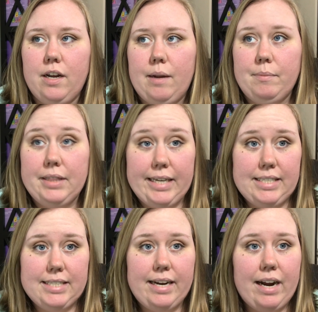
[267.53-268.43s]

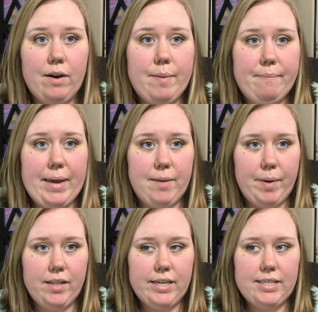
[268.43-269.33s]
list and how I make
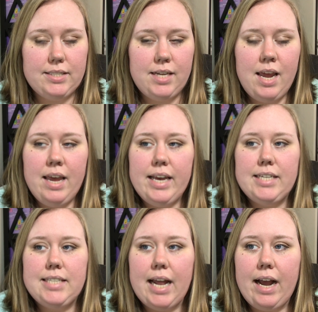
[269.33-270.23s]
my list
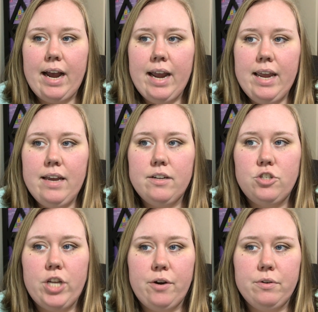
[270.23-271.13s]
is that I
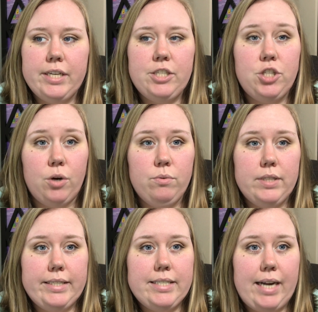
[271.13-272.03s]
generally don't
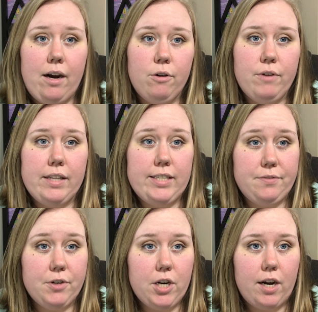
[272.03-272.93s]
list out, at
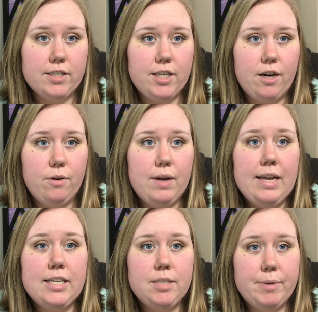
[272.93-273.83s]
least for Costco,
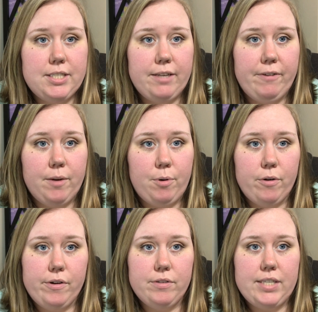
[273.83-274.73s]
specific
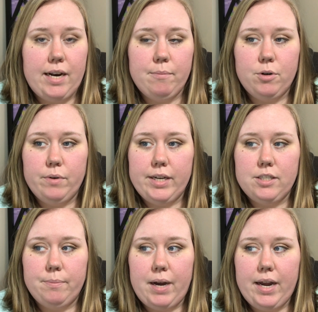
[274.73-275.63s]
produce that I'm
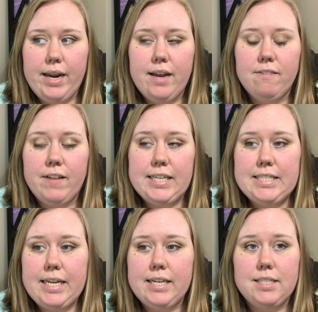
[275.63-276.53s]
going to buy
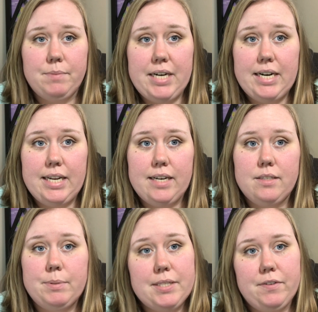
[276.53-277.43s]
unless it is something I
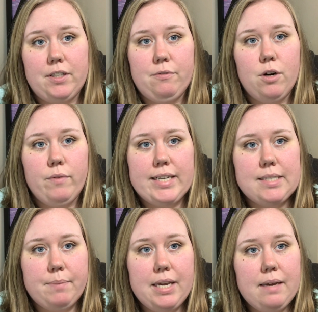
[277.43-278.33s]
need specifically for a
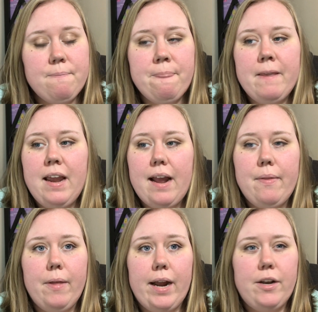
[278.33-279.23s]
recipe
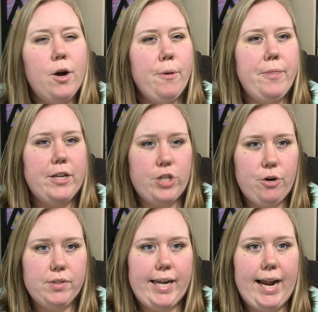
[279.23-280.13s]
and that I know that they
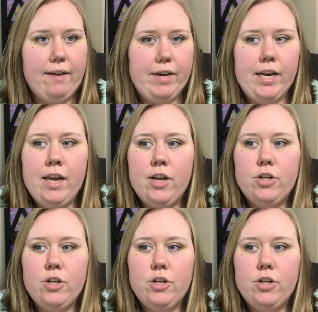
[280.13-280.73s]
generally have it.